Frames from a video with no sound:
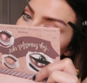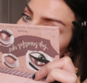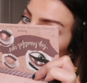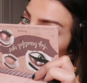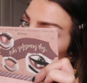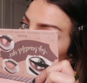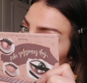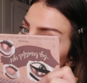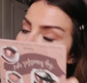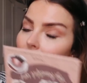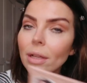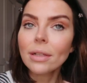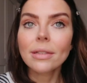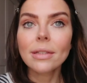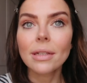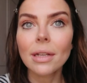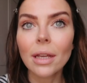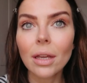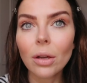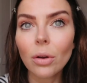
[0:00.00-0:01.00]
at not
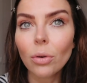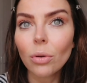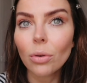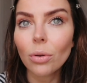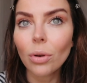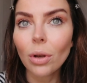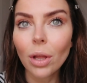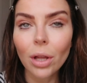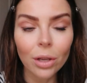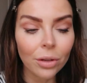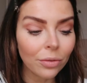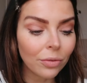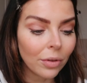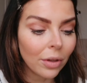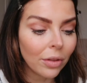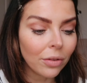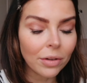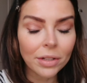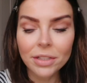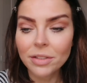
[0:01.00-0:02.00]
getting it all
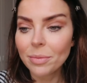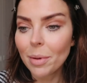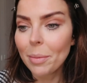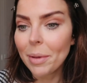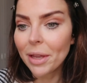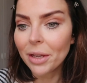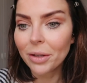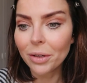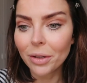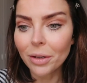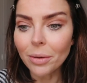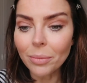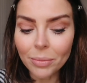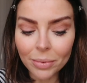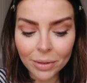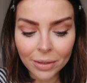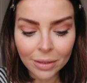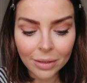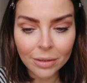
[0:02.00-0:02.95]
over the rest of my makeup.